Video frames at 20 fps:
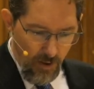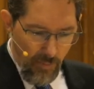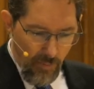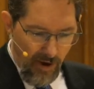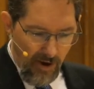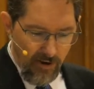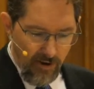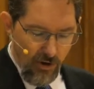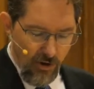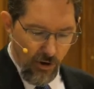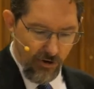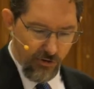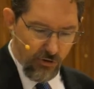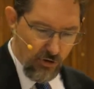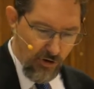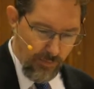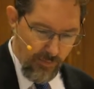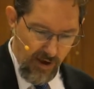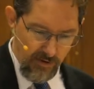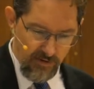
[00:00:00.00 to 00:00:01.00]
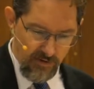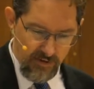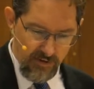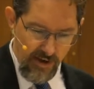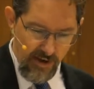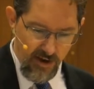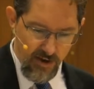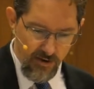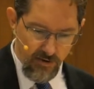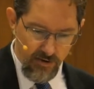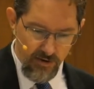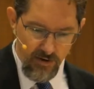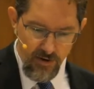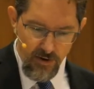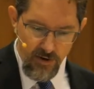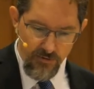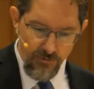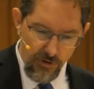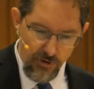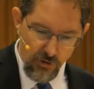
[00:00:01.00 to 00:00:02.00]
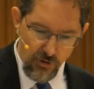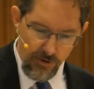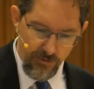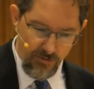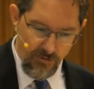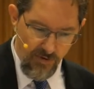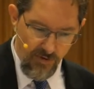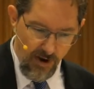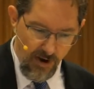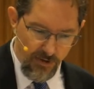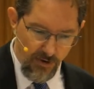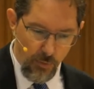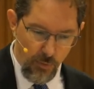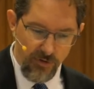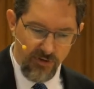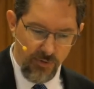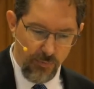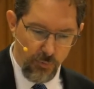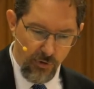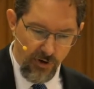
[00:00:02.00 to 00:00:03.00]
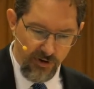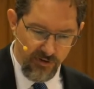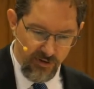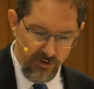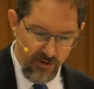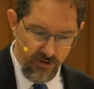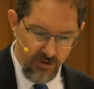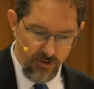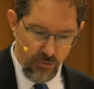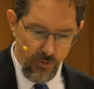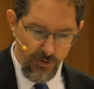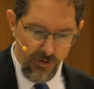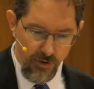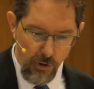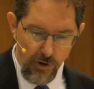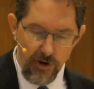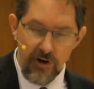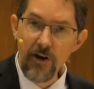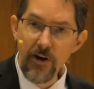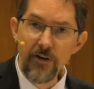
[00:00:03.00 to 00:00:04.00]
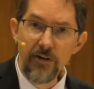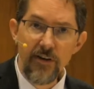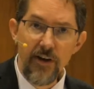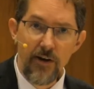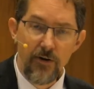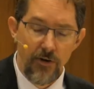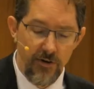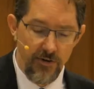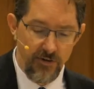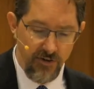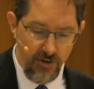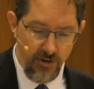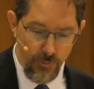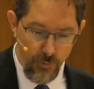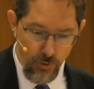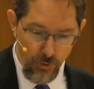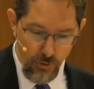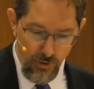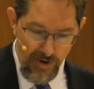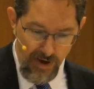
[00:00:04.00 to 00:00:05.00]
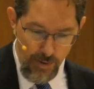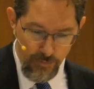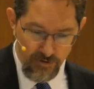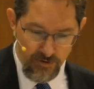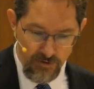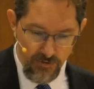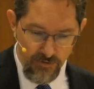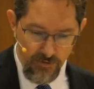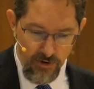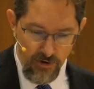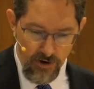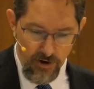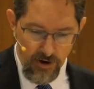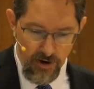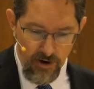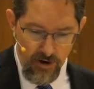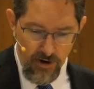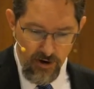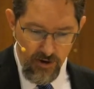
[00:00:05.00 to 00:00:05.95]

Back in the Austrian mountain town, Fritzhoff's father was imprisoned with no caretakers in the brutal atmosphere.